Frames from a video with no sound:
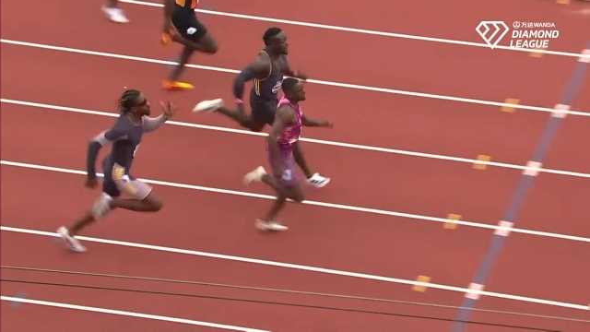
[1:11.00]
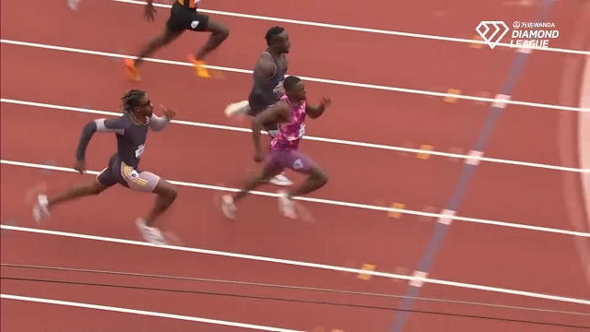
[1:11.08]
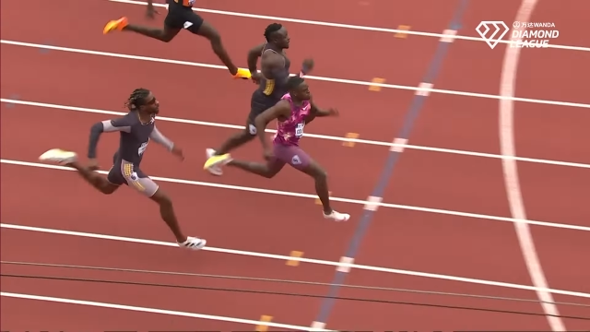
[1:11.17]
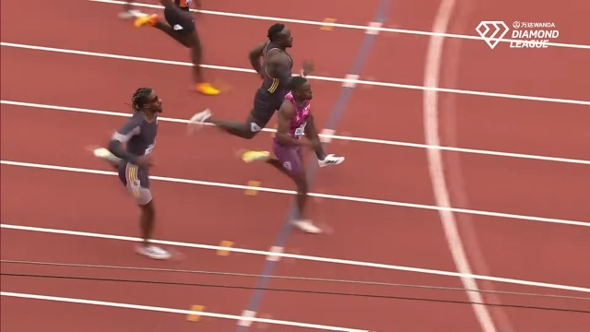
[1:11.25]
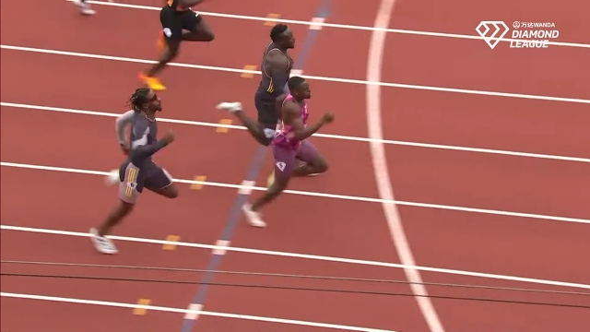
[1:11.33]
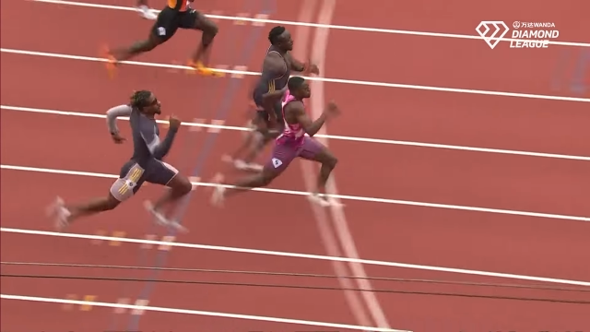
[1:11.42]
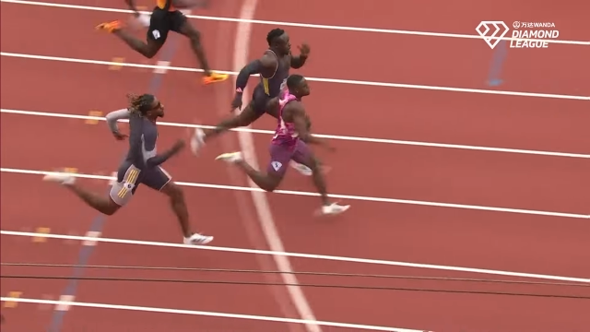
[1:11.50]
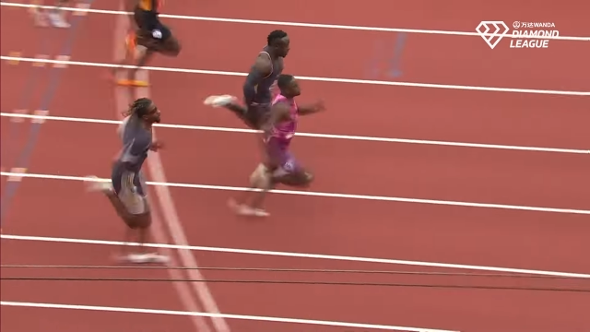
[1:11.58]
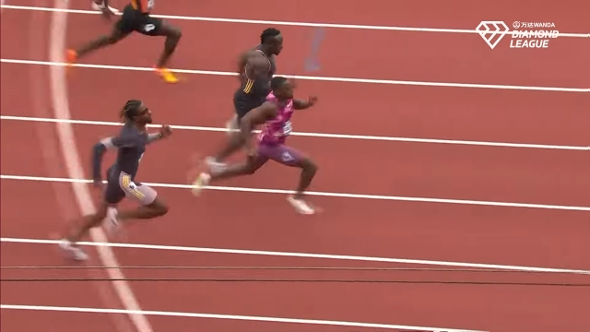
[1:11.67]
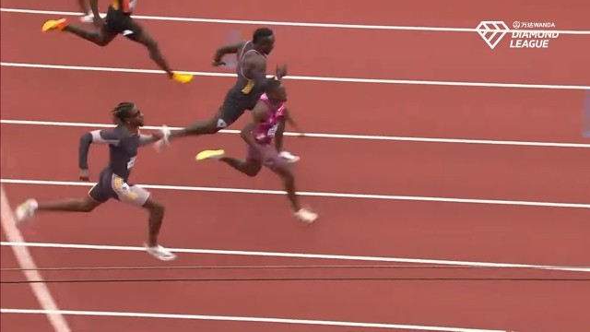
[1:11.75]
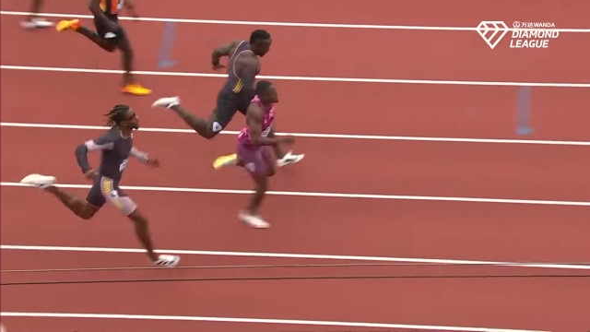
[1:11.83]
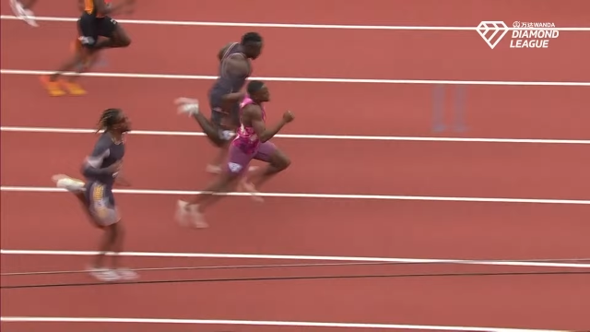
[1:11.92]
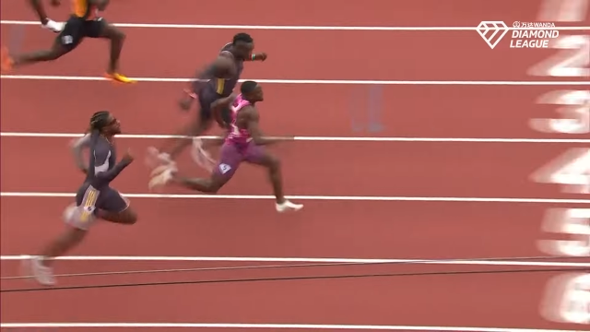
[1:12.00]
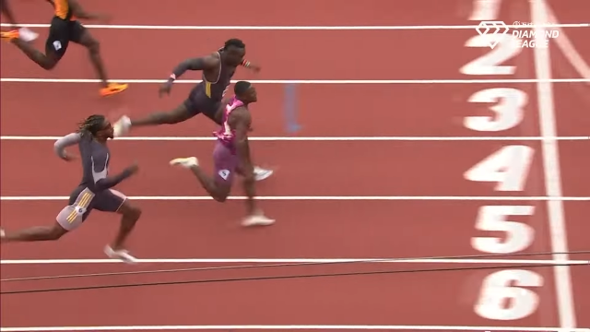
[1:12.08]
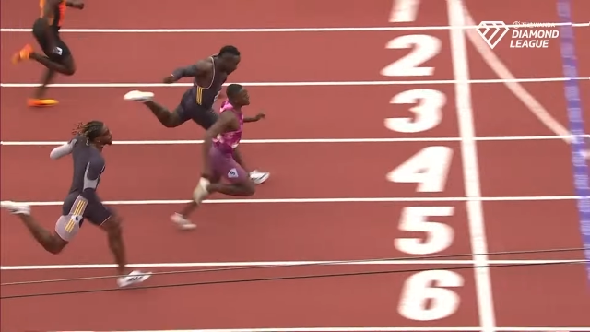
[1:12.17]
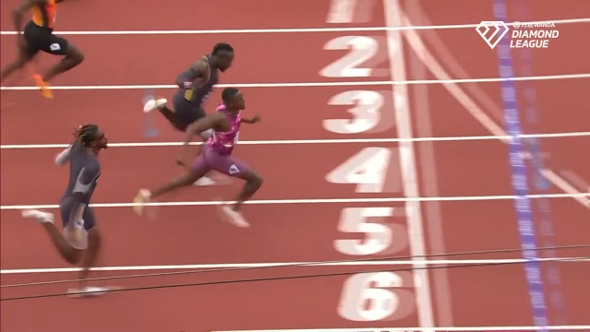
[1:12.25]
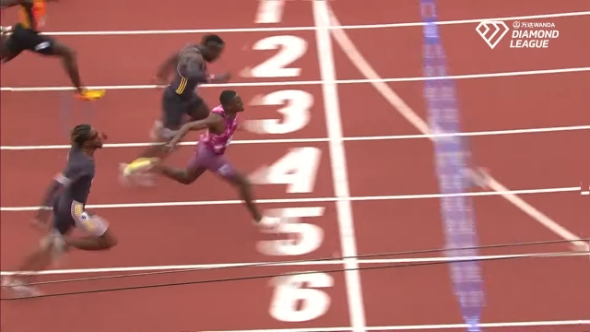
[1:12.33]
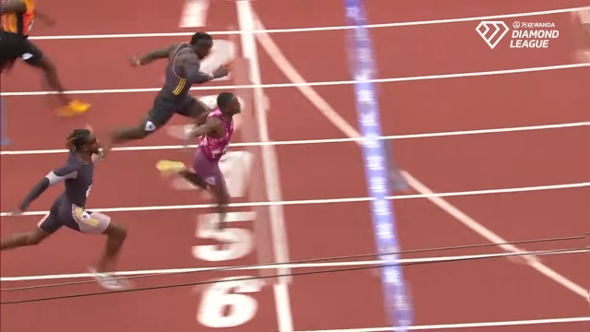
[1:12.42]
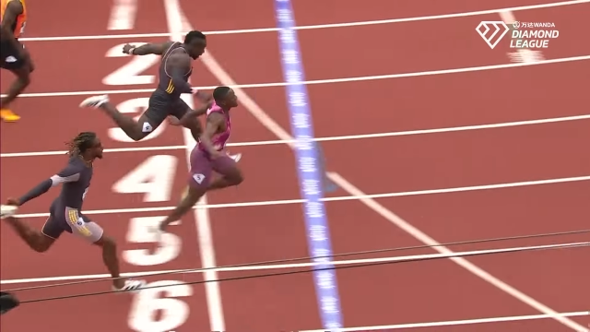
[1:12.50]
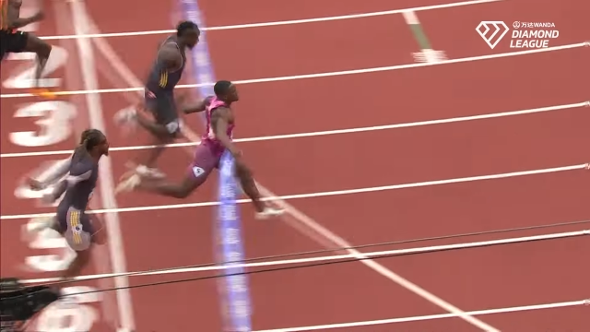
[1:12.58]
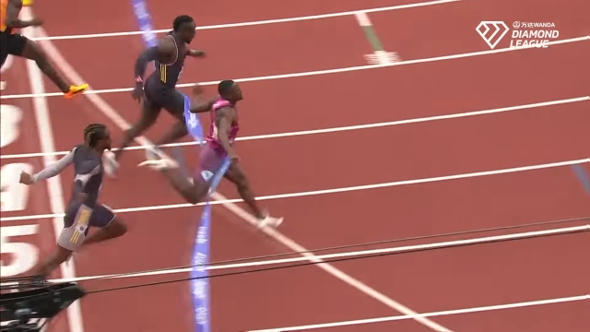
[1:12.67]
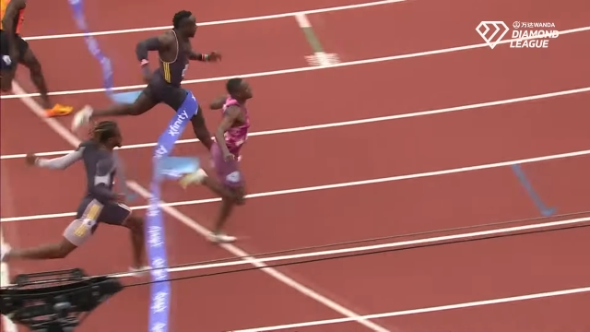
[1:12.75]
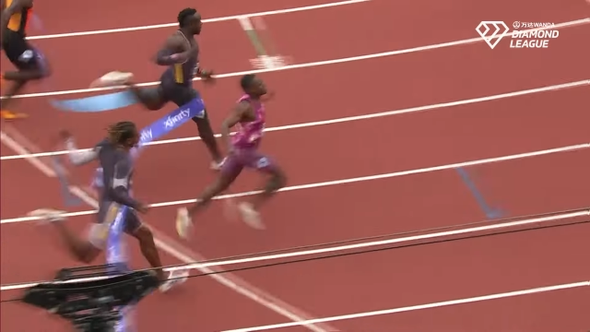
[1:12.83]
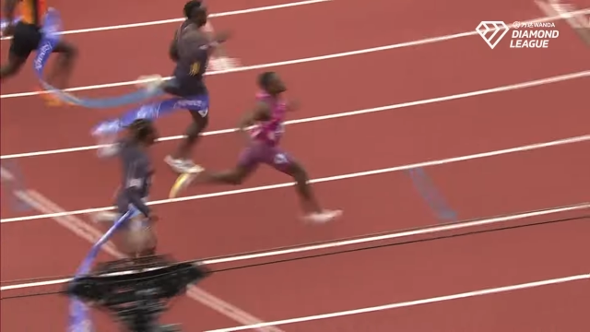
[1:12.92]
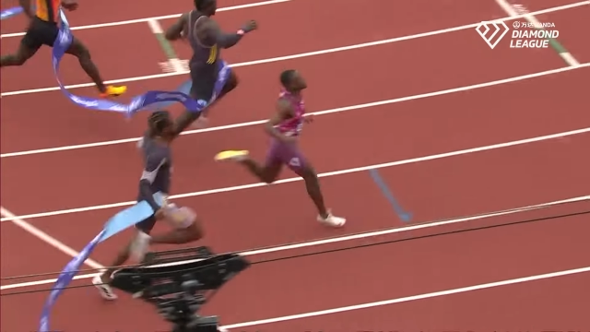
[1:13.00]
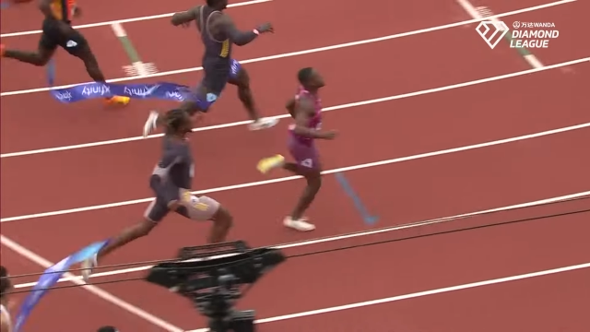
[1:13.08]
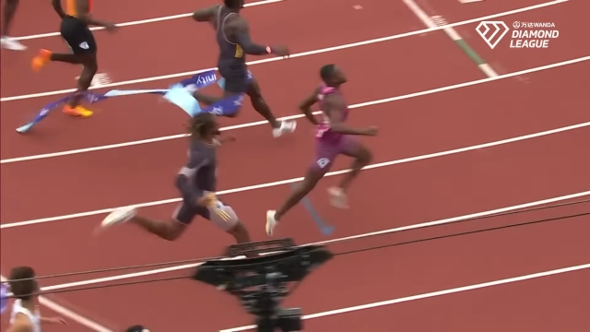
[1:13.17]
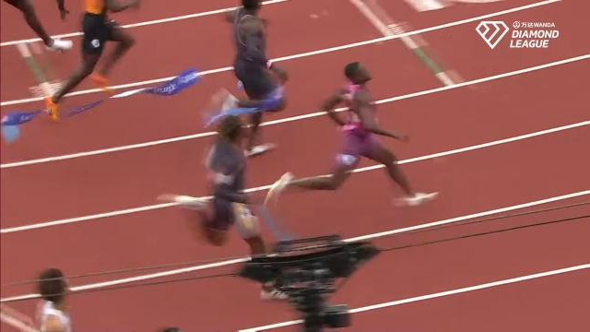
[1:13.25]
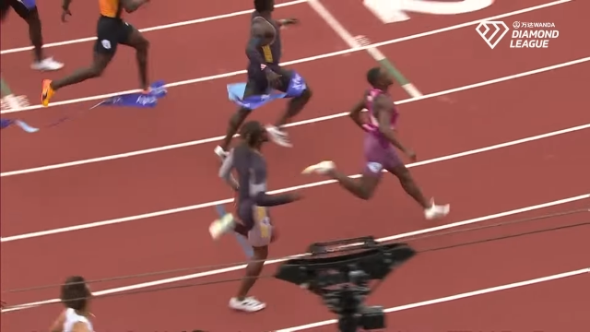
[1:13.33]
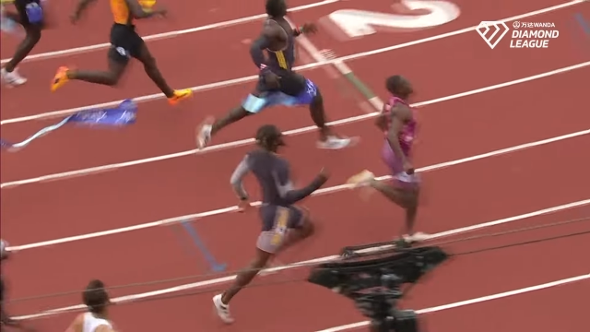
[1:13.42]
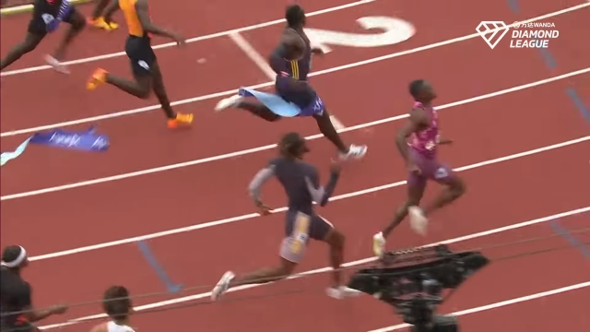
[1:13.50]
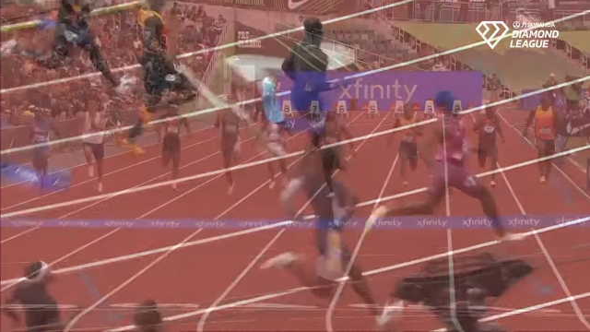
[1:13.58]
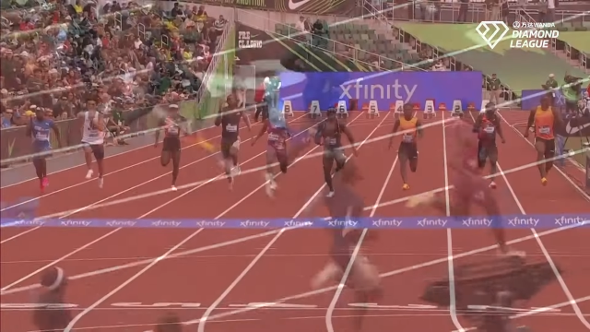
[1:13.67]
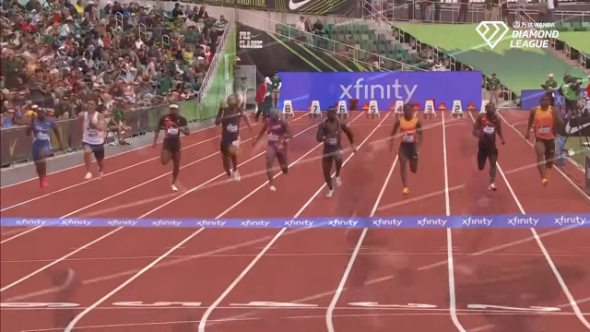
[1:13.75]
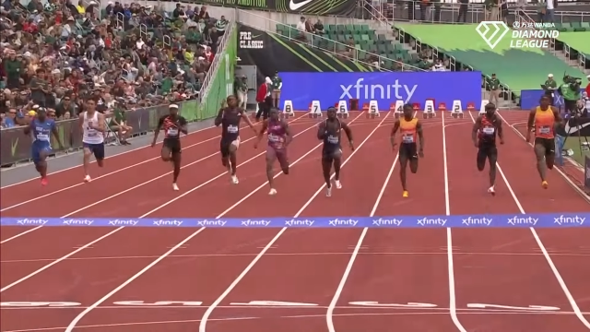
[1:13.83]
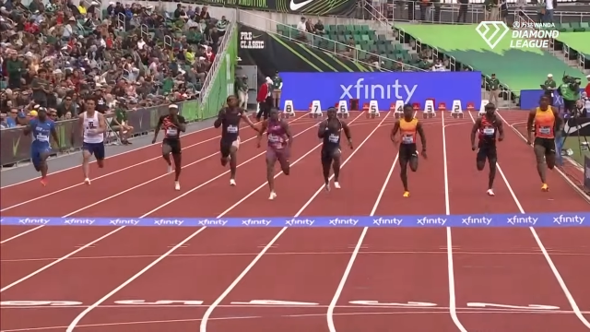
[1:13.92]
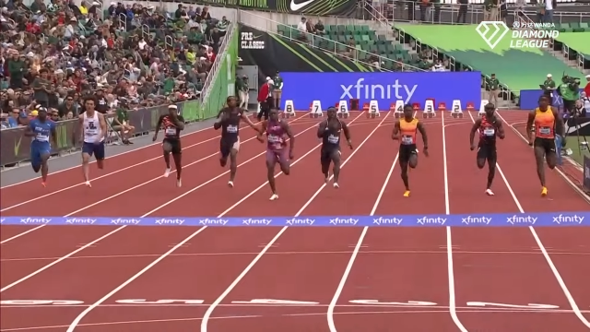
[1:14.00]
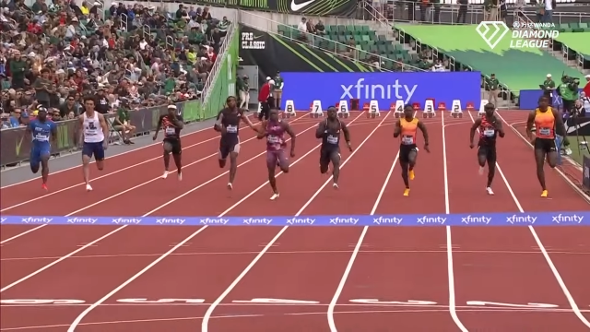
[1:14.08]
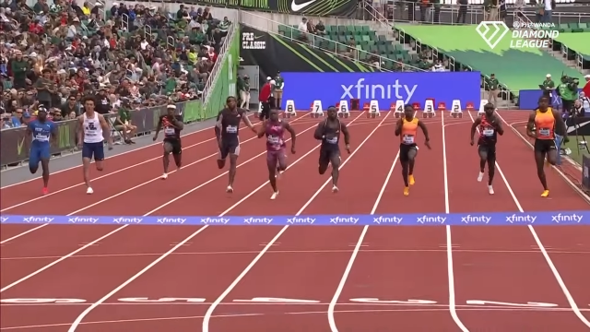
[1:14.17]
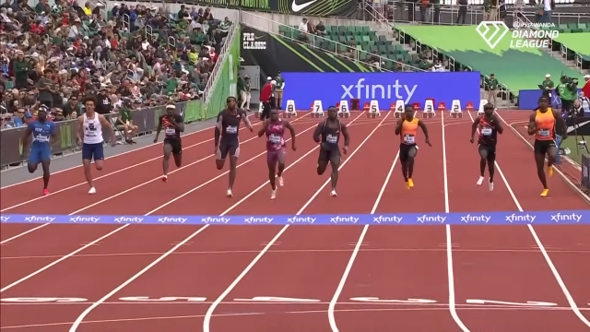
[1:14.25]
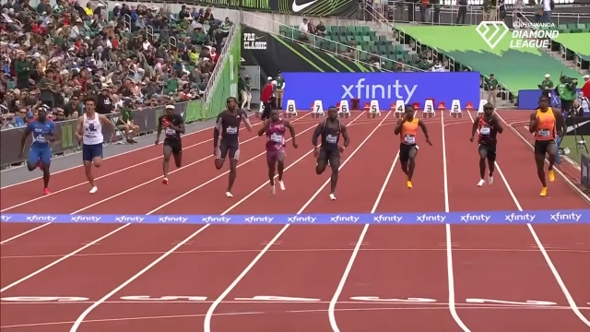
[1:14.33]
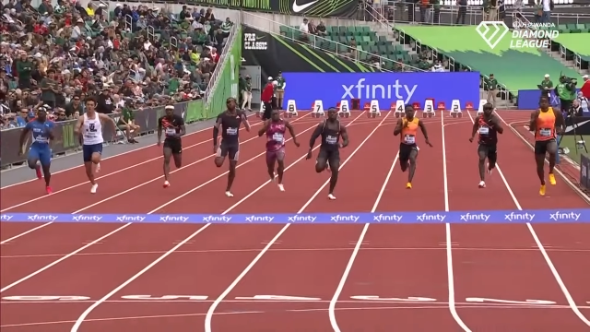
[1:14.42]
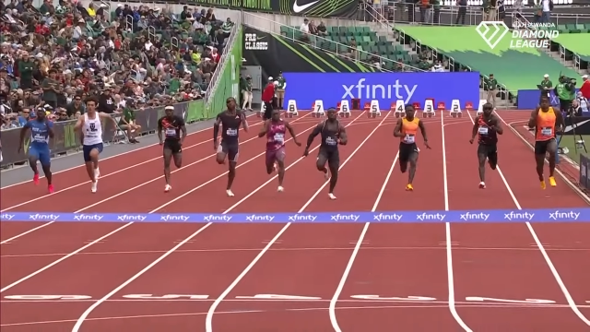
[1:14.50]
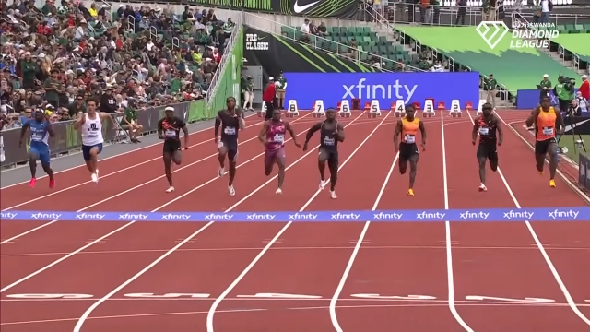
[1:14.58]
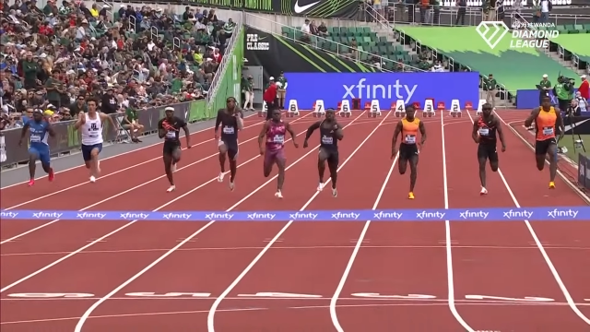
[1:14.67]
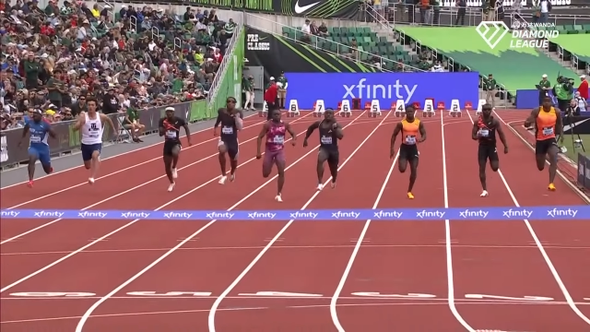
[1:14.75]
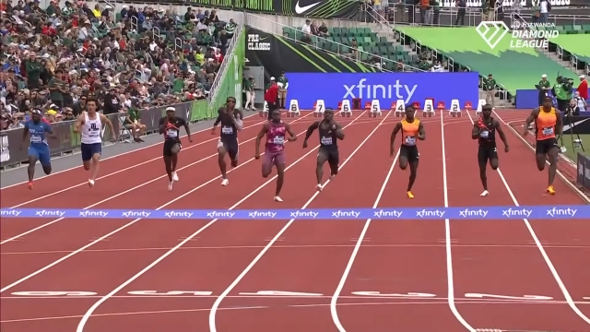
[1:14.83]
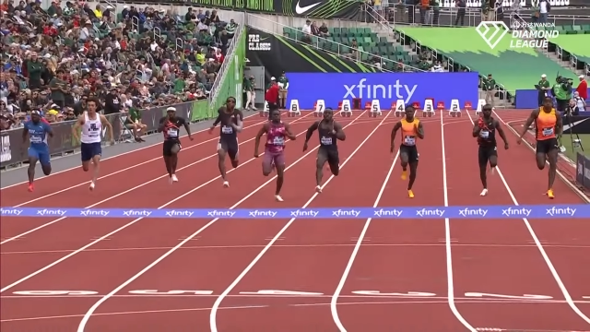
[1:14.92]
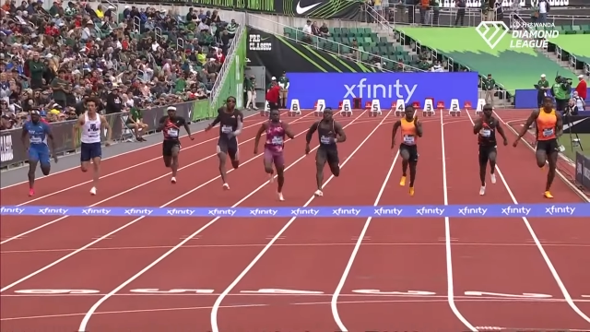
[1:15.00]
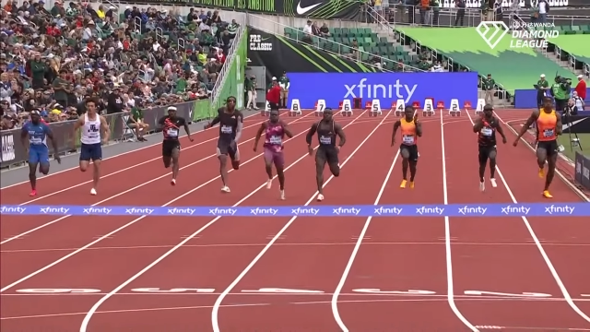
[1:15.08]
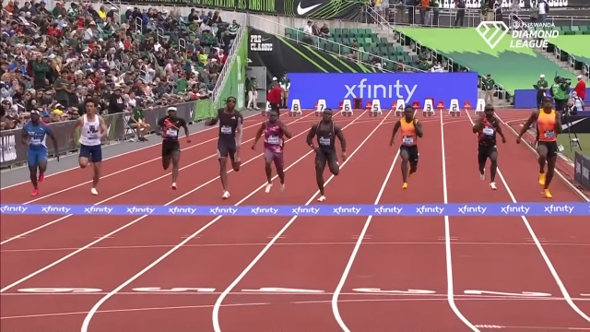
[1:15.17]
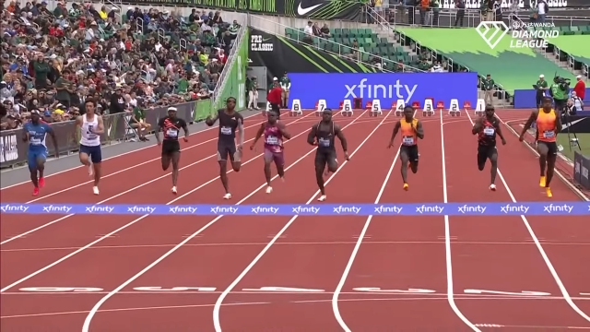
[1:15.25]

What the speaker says: No face is visible, so there are no lips to read.